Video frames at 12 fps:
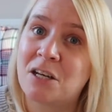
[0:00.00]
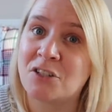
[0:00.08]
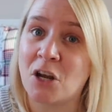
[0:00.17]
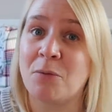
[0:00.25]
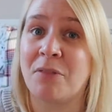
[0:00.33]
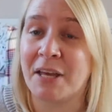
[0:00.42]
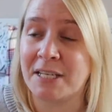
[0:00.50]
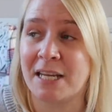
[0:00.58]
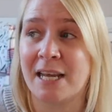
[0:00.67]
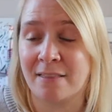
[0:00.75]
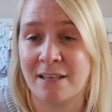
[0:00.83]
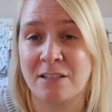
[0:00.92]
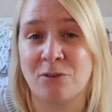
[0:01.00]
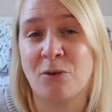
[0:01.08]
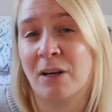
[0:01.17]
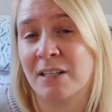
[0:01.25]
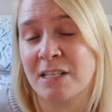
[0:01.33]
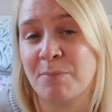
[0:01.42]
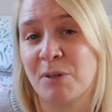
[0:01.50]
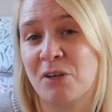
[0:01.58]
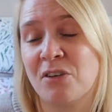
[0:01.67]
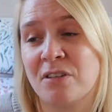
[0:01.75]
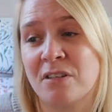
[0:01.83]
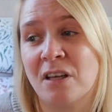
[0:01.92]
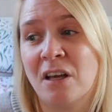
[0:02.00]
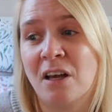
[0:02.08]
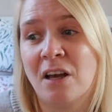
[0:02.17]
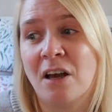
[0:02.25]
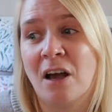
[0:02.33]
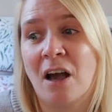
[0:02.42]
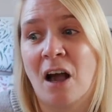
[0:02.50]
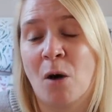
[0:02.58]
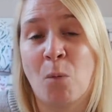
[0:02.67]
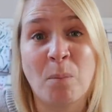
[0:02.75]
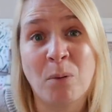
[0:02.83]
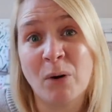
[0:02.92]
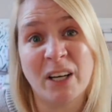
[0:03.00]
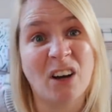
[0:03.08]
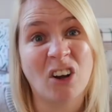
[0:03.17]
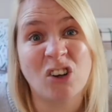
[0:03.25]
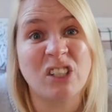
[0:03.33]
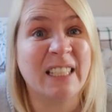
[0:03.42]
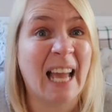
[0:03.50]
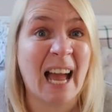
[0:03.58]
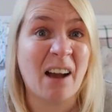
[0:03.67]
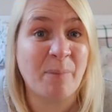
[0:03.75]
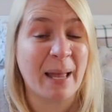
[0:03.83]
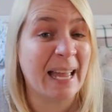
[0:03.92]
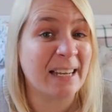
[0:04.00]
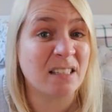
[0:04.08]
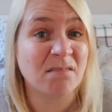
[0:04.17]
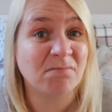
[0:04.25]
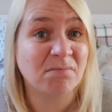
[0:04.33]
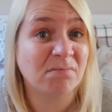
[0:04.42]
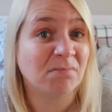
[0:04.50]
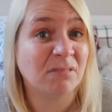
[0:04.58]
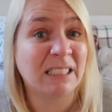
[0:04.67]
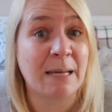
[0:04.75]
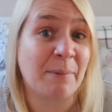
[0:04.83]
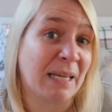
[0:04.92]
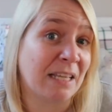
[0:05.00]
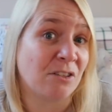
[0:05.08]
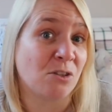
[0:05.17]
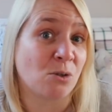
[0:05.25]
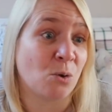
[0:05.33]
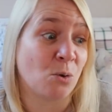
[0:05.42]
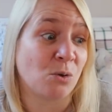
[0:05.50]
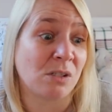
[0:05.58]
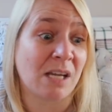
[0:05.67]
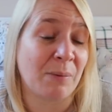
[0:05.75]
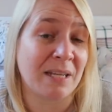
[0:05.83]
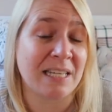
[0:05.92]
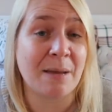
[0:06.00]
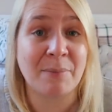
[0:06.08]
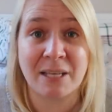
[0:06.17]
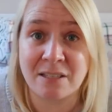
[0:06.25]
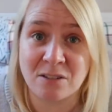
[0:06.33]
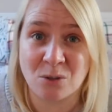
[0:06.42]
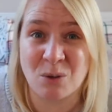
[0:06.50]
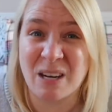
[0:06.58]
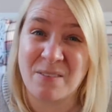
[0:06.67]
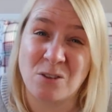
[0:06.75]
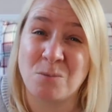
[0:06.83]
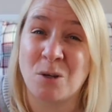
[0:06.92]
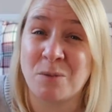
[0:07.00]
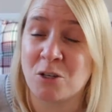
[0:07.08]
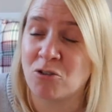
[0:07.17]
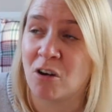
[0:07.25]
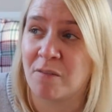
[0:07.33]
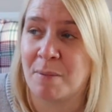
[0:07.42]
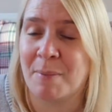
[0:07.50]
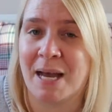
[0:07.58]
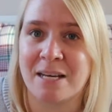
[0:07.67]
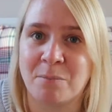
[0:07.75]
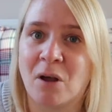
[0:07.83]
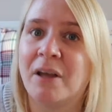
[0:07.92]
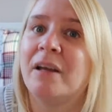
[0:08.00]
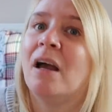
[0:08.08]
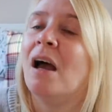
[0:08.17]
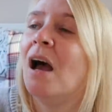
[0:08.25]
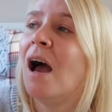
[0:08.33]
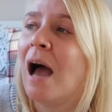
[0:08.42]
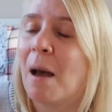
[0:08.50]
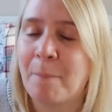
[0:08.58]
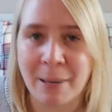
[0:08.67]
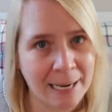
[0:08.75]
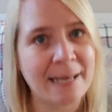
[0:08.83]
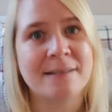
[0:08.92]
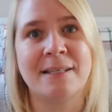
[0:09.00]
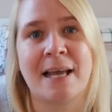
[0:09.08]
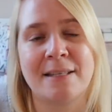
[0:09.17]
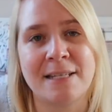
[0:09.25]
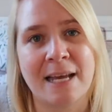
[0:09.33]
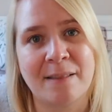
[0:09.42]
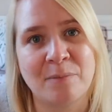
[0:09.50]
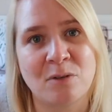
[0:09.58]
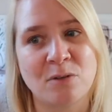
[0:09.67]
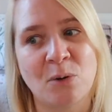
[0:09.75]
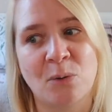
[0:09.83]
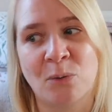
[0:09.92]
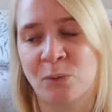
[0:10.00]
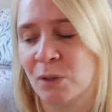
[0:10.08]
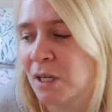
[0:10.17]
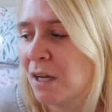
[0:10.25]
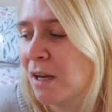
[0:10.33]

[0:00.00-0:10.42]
I don't take, take things for granted because at one point I couldn't get out of bed to take my kids to school. So now when I take my kids to school, even though sometimes they drive me mad, I'm like, but at least I get to take them to school.